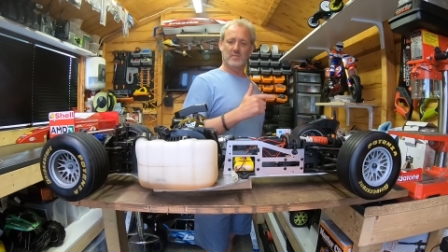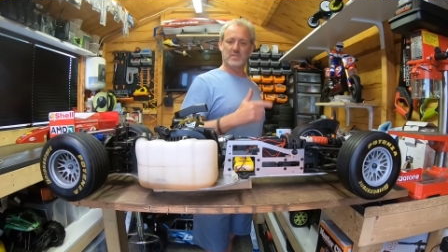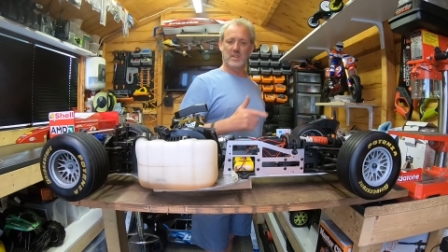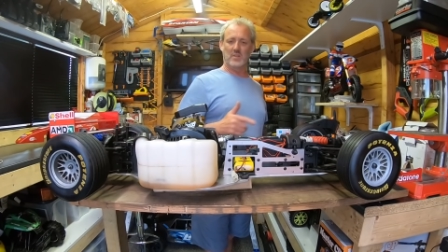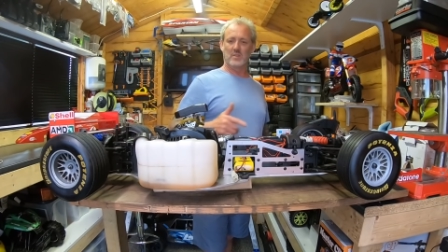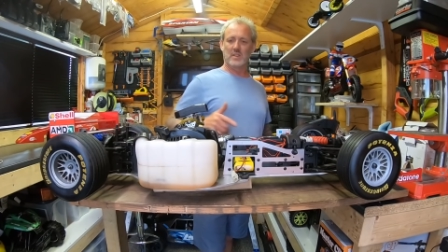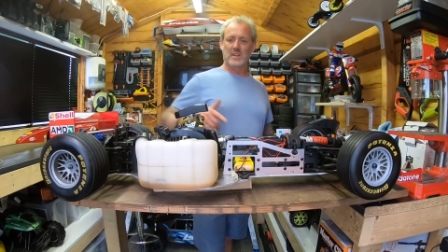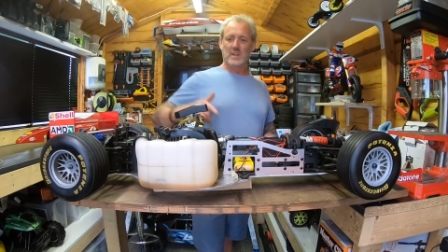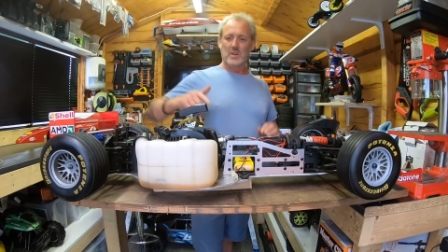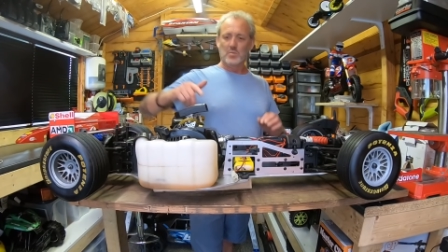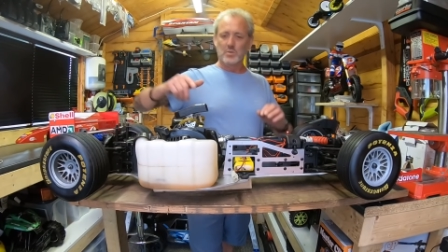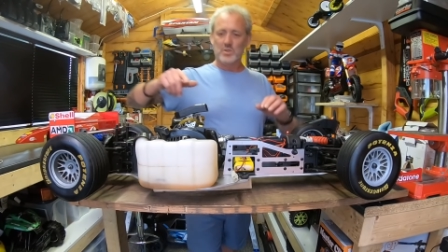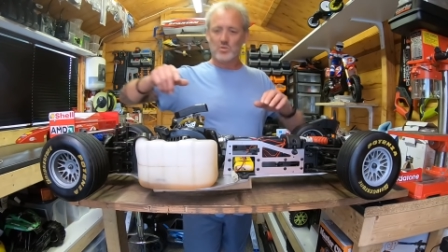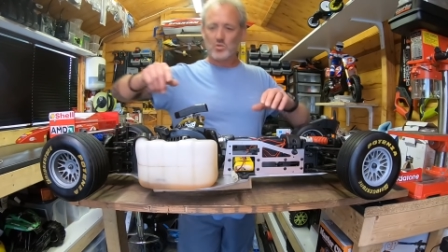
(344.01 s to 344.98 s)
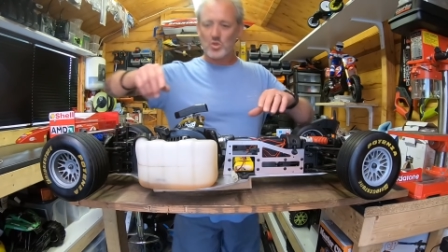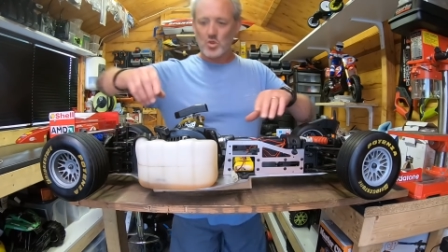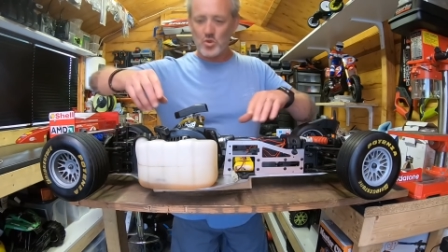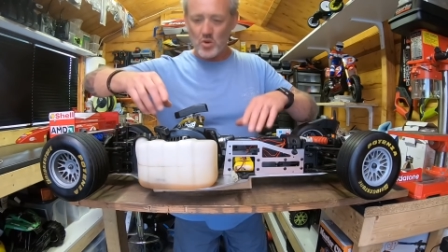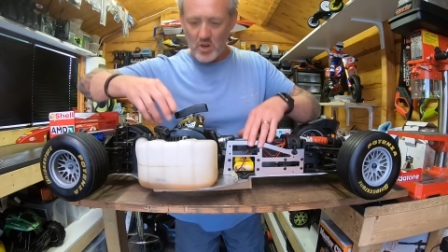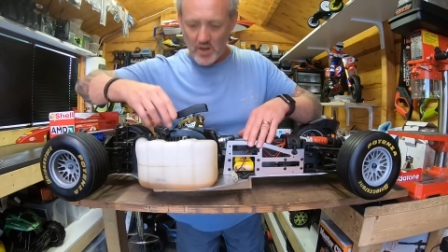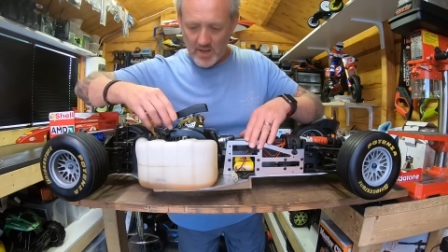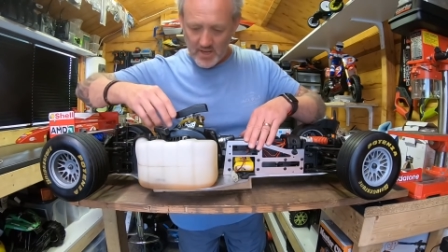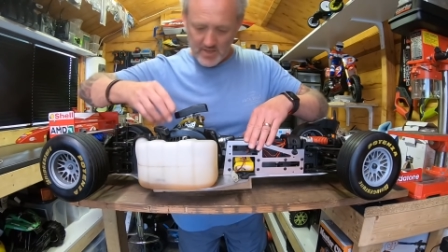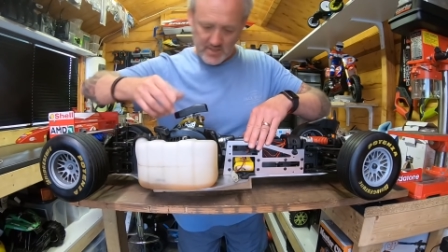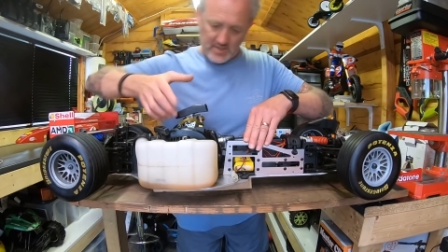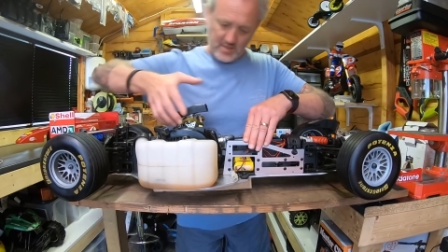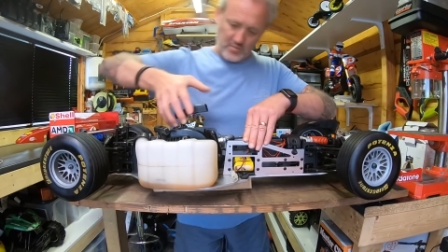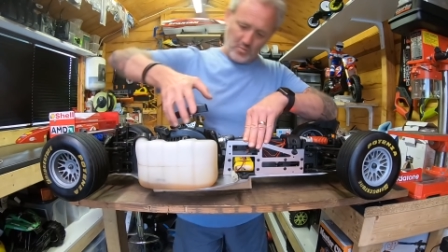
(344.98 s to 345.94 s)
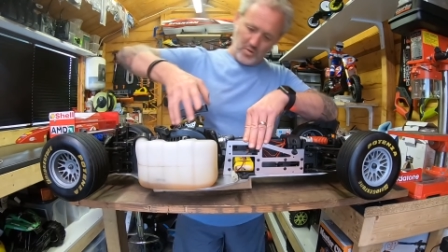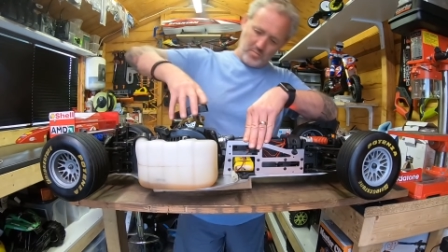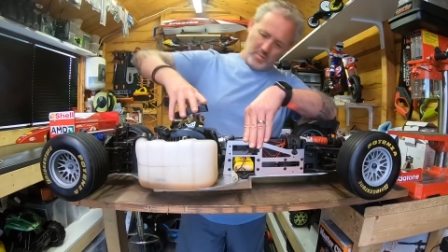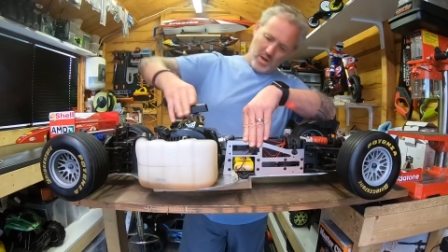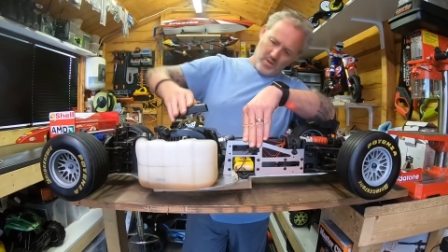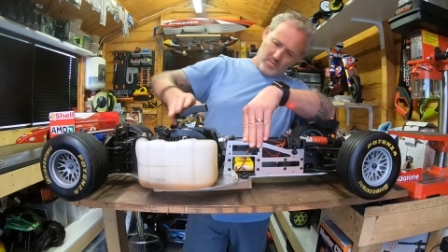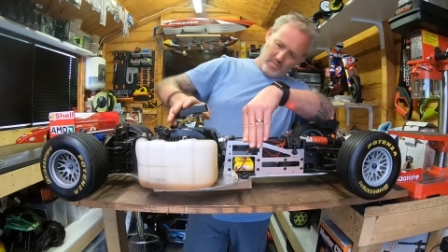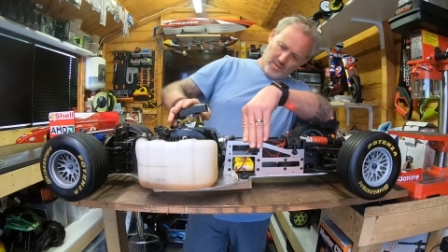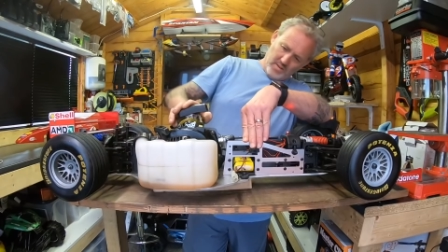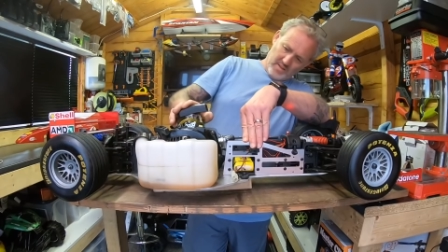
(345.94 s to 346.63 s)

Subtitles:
So we should try it with both.